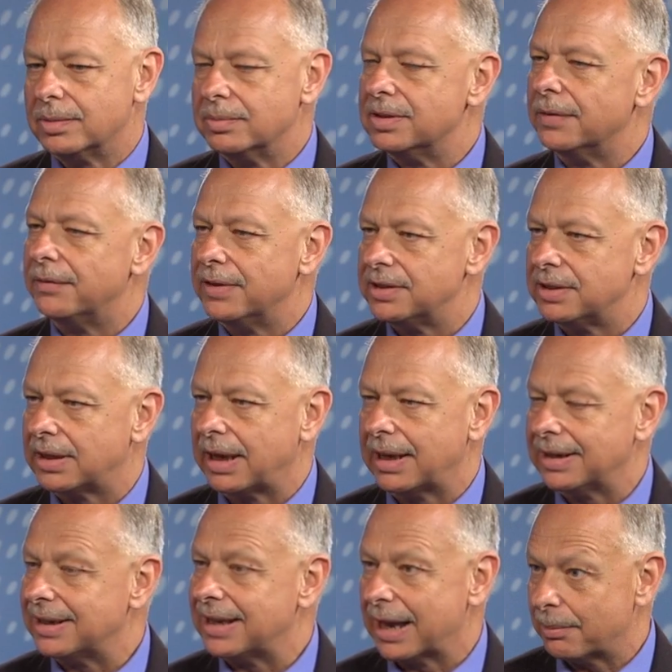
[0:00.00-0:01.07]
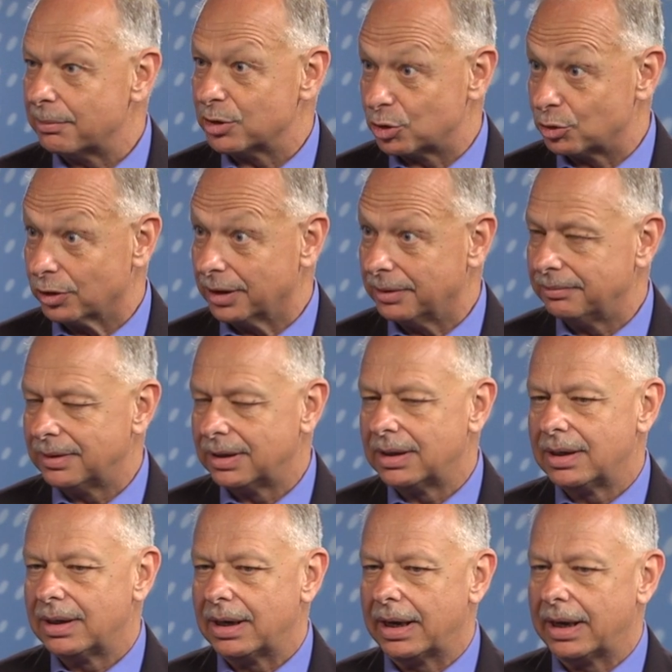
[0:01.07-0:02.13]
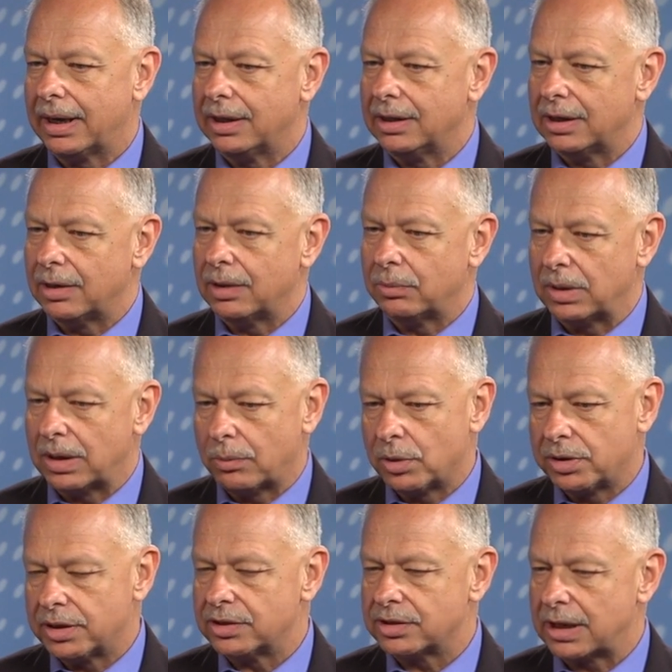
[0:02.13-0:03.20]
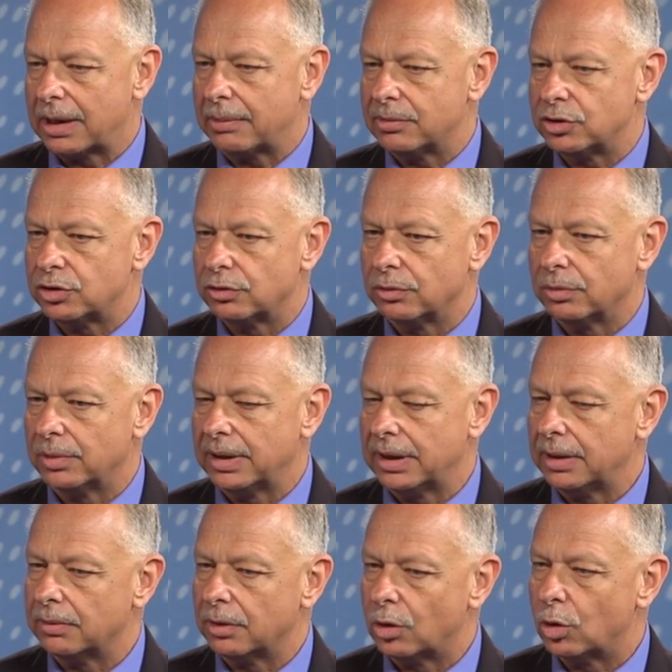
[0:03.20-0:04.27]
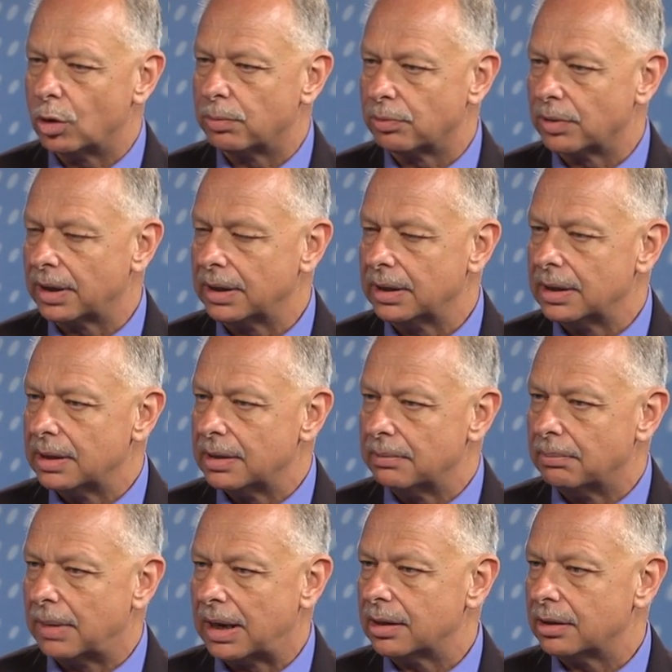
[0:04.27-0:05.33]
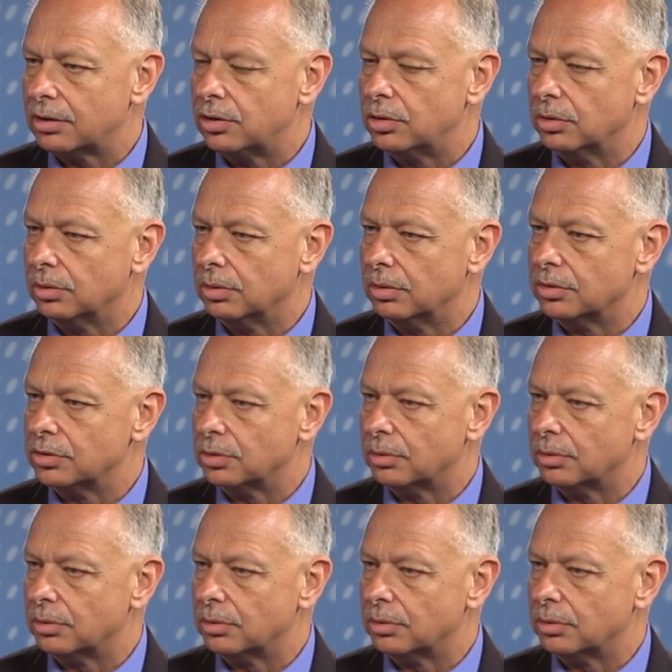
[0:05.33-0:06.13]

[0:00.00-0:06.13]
some sophisticated chemistry. And with this chemistry, we incorporate molecules